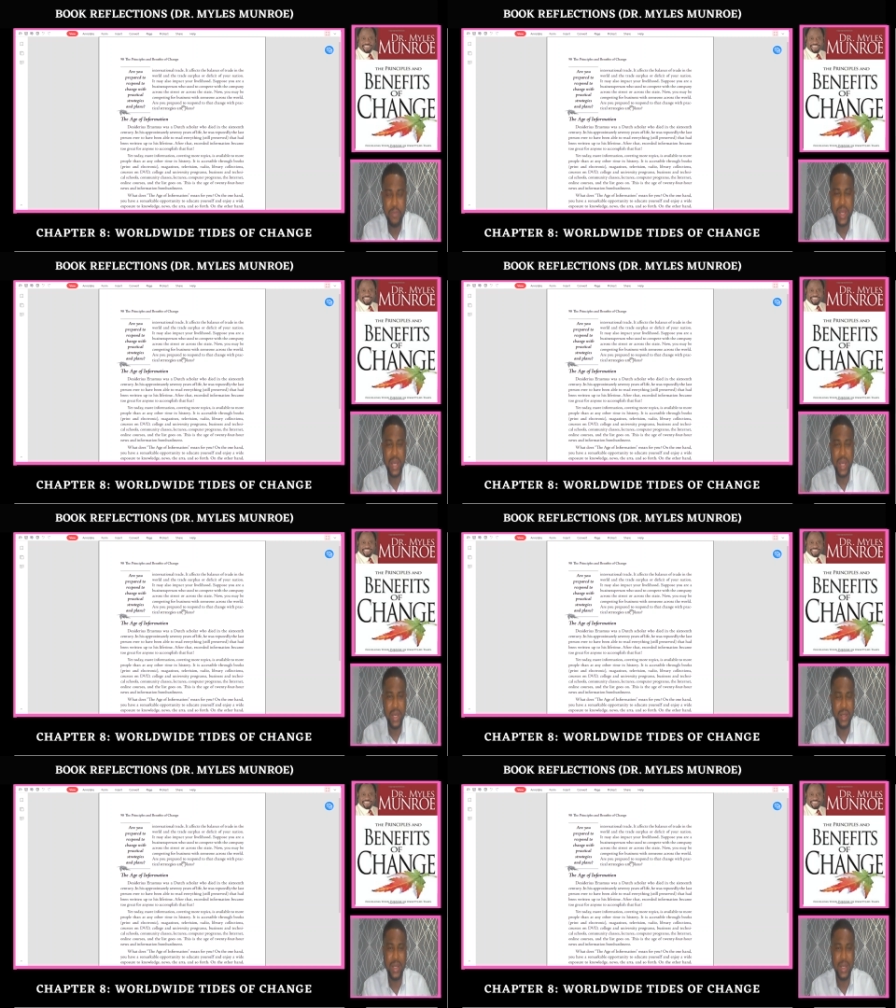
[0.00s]
And
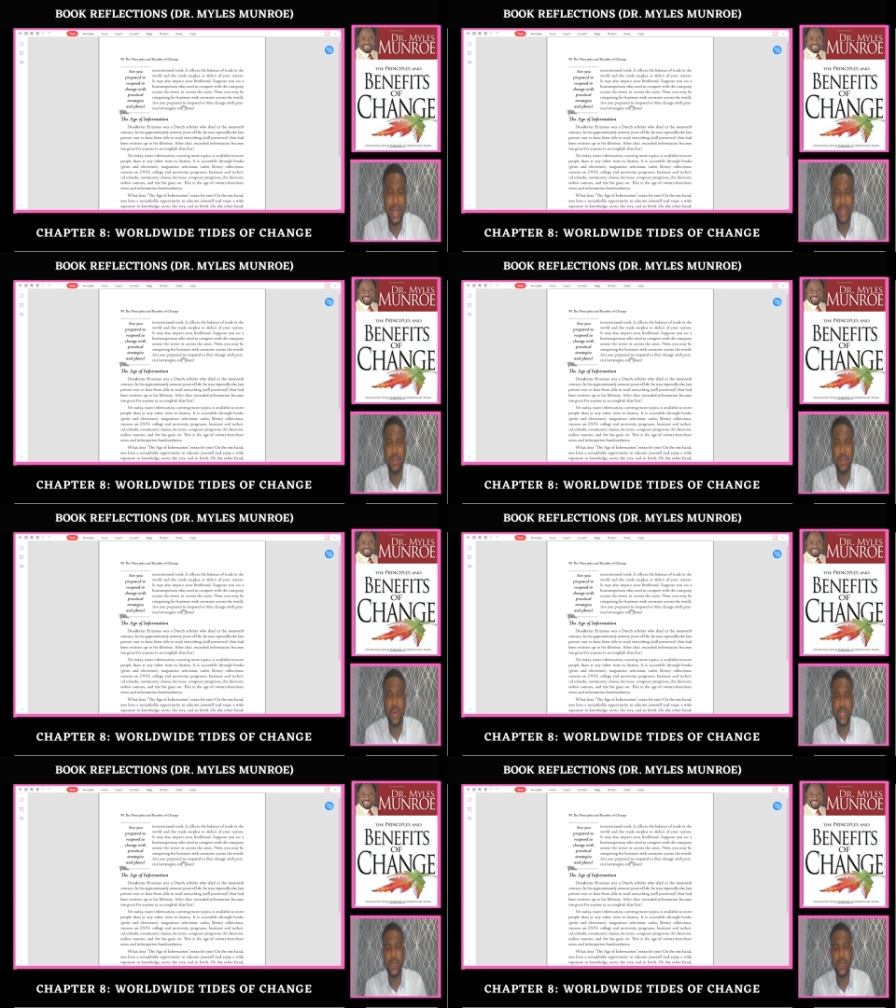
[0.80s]
that is more
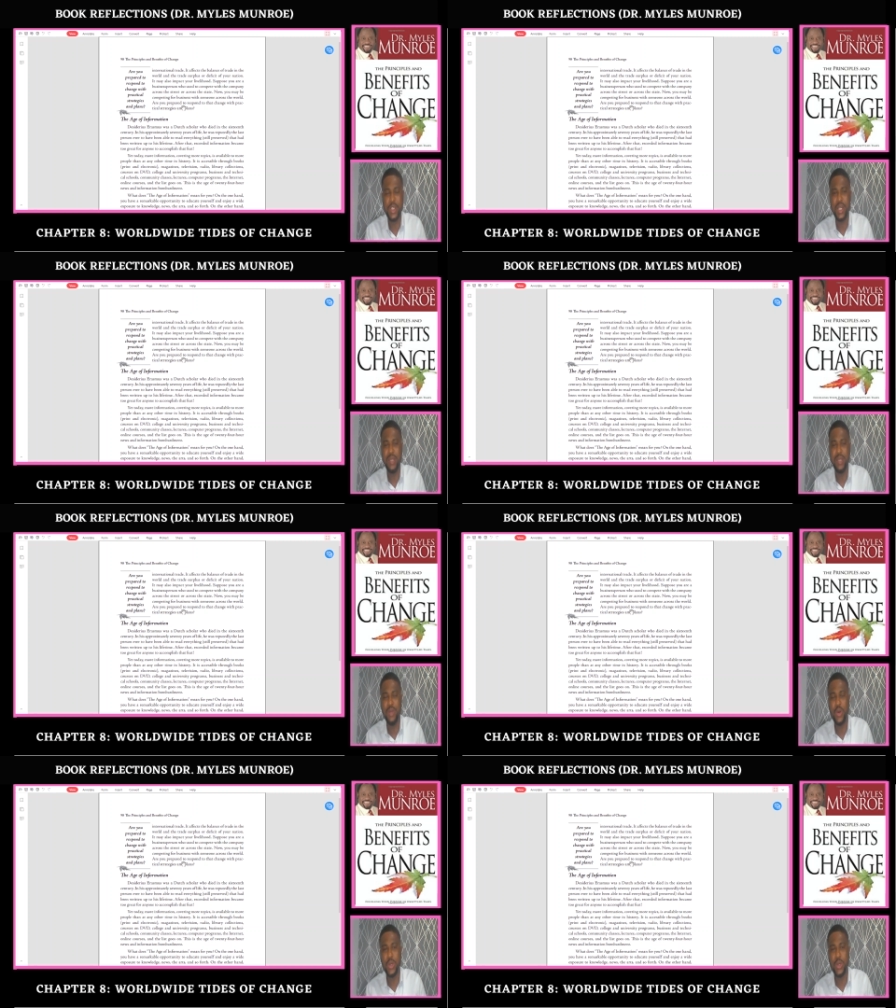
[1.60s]
especially
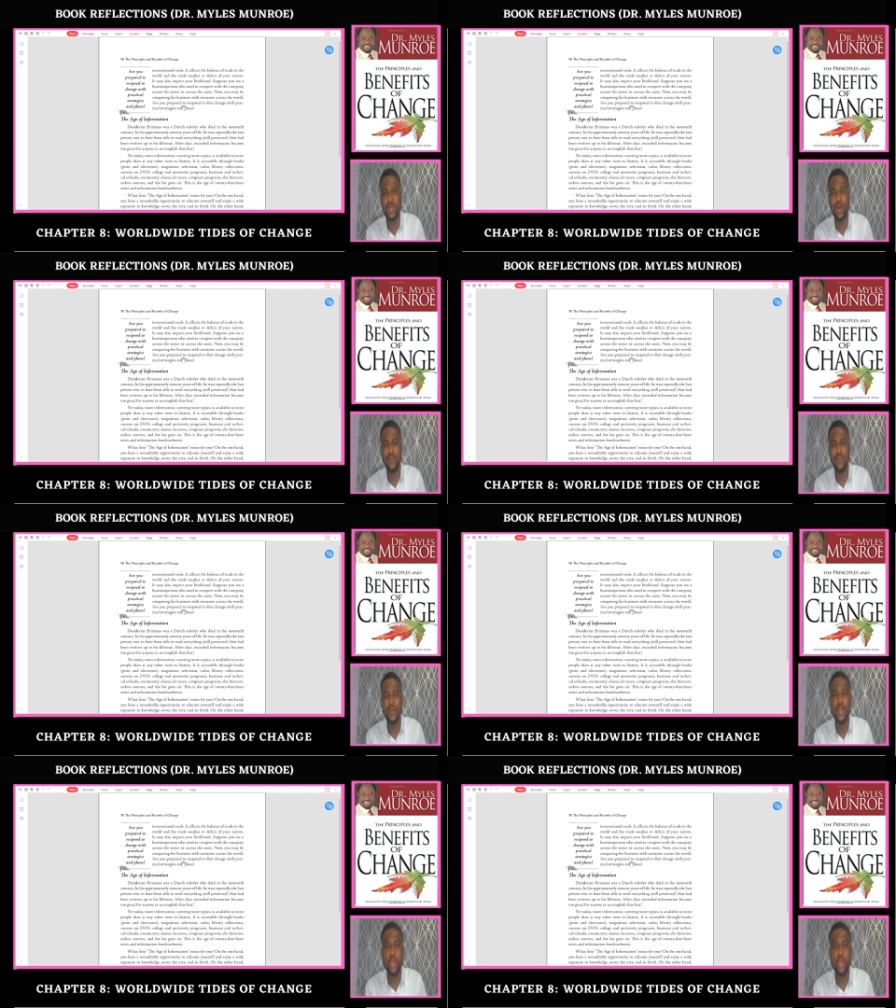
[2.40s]
because of
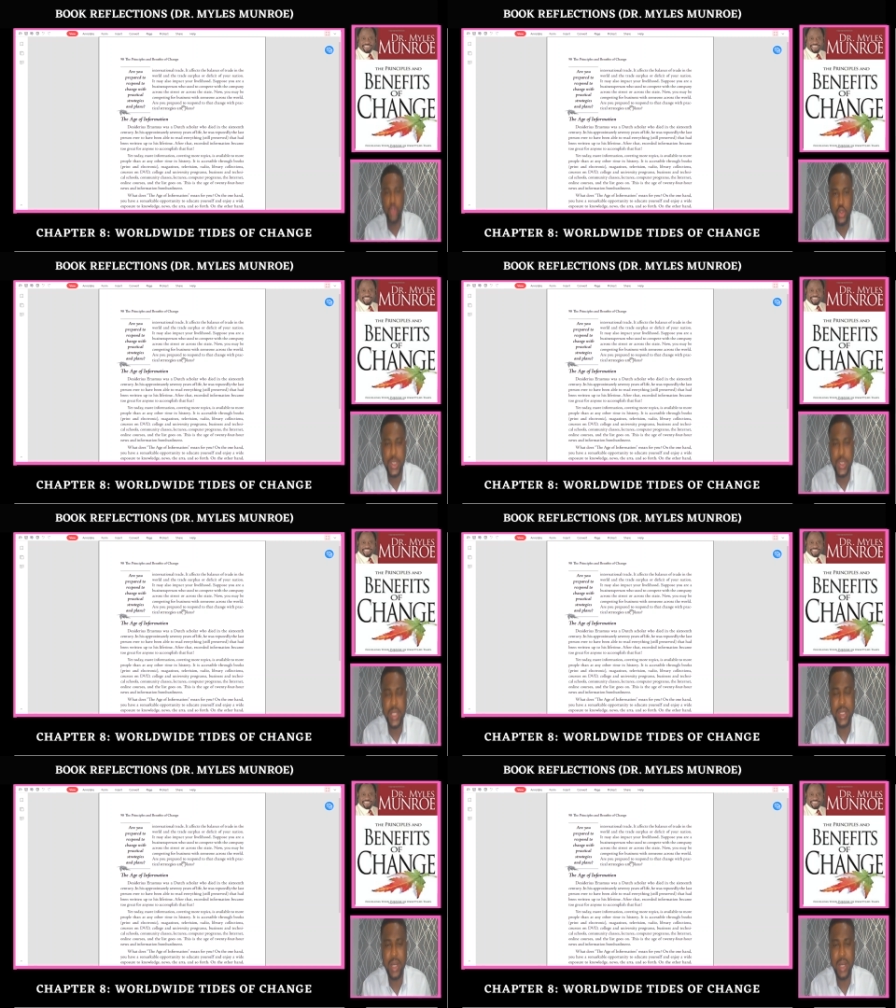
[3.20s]

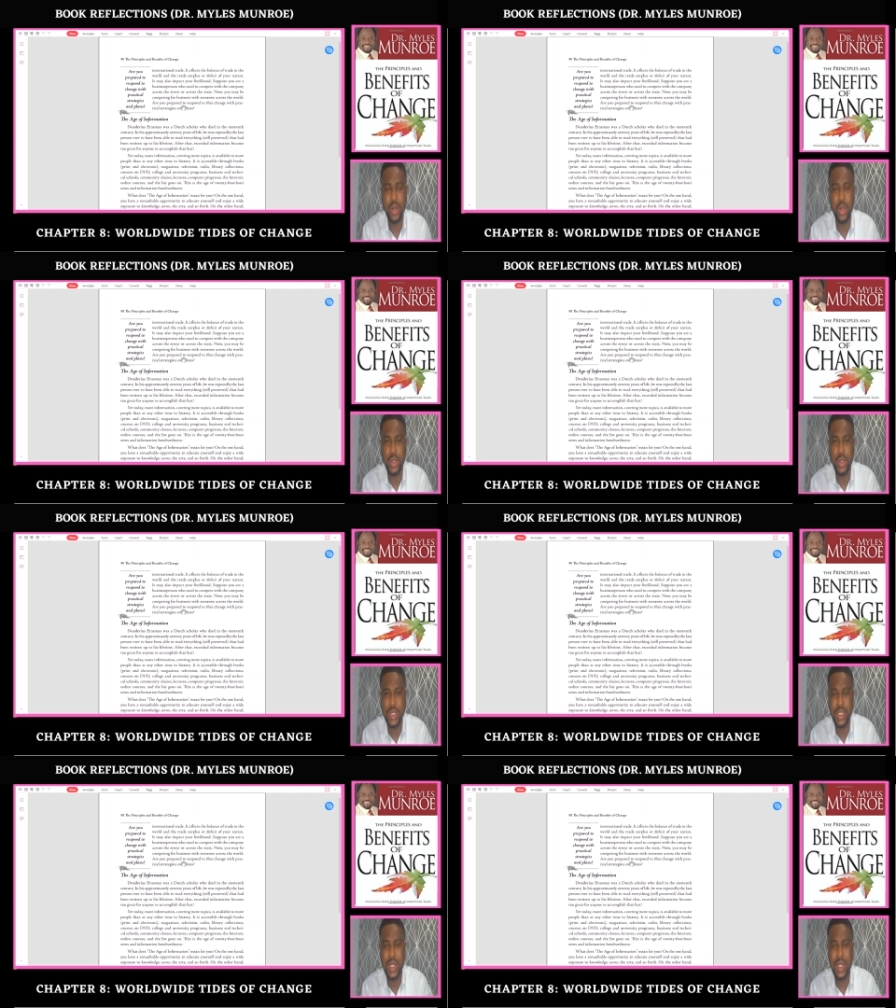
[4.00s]
using technology